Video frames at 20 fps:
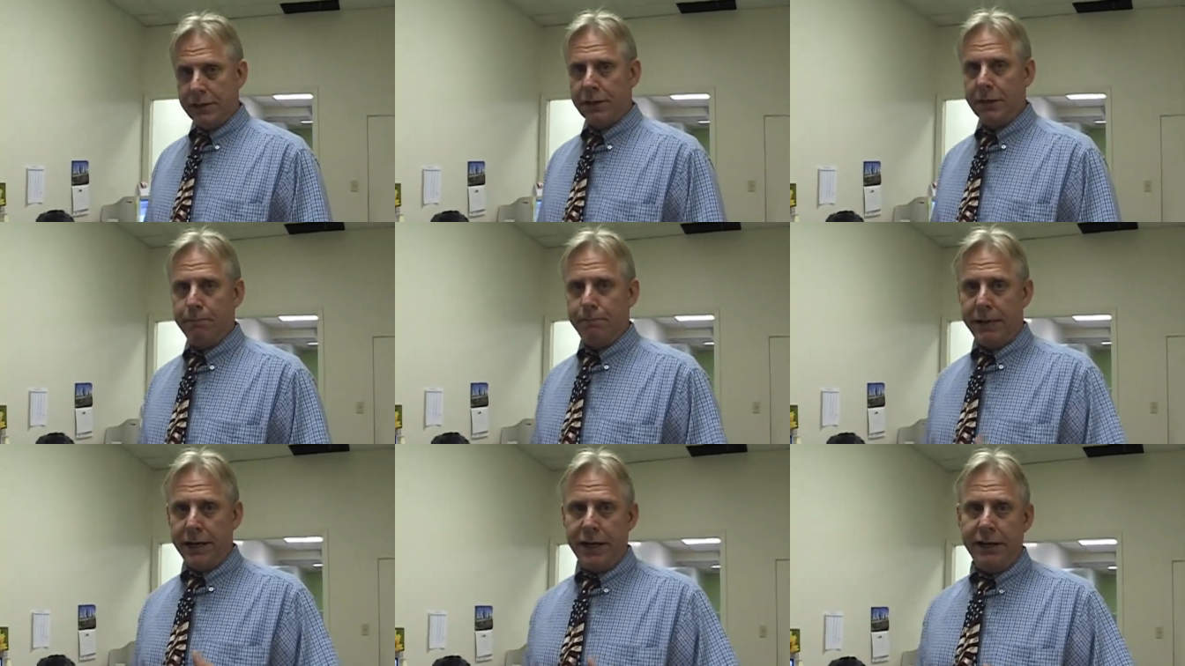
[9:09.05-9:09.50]

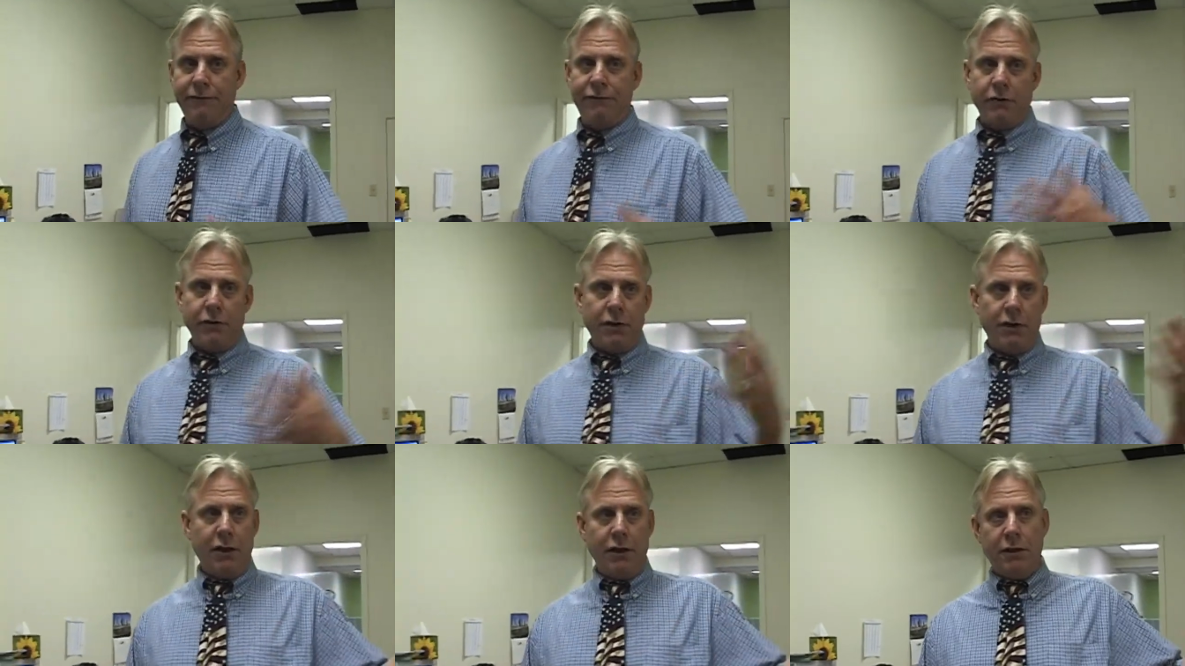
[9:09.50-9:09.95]
to pay
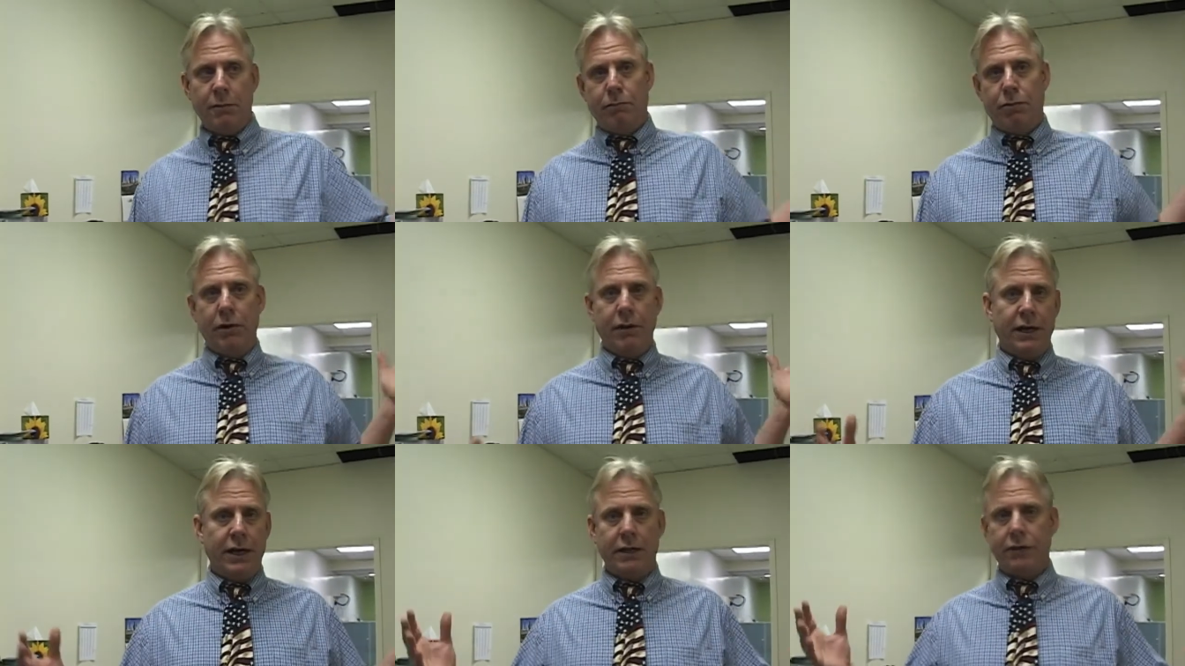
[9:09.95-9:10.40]
for all the
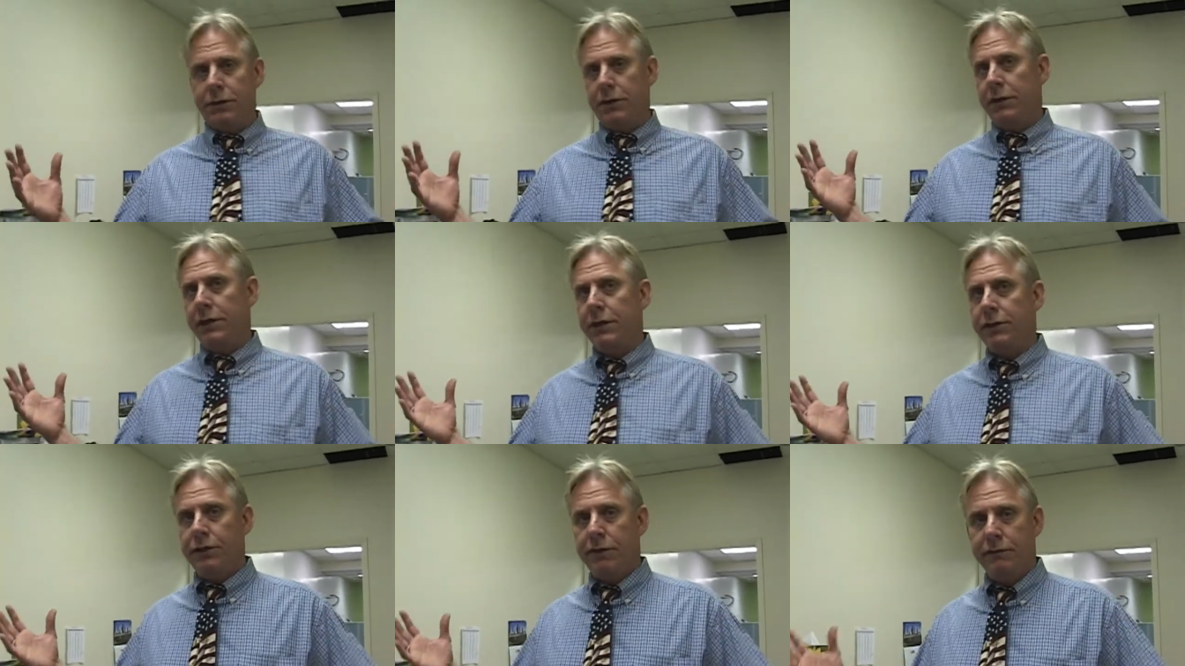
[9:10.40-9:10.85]

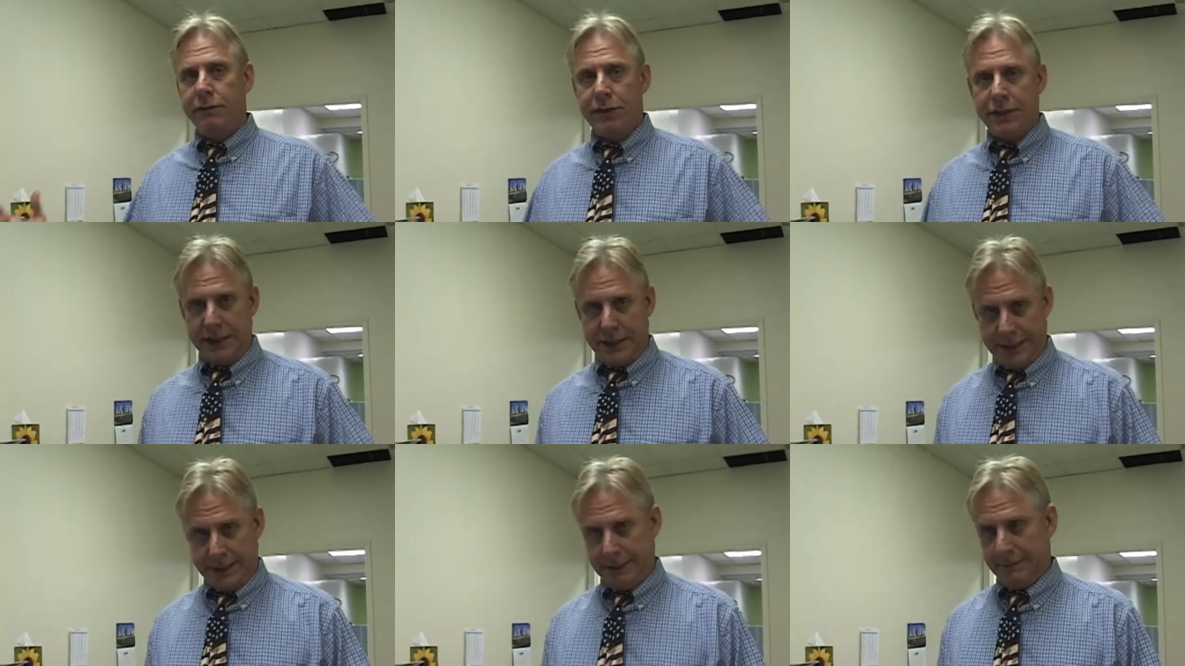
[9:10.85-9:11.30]
production that you've
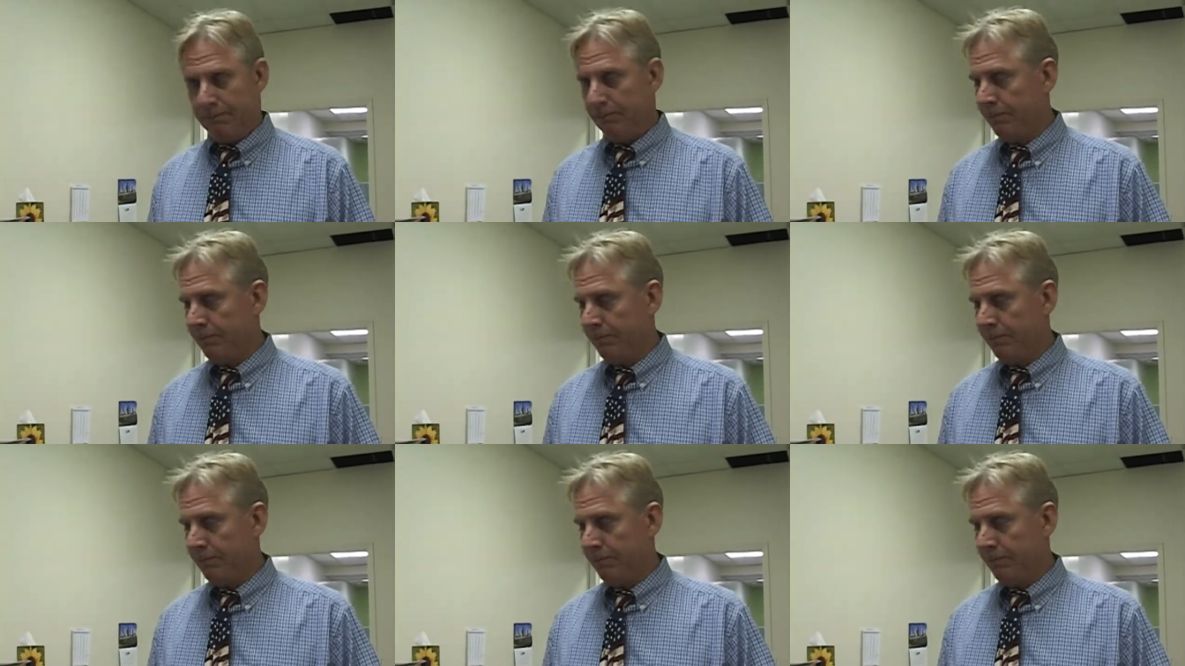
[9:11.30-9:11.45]
seen.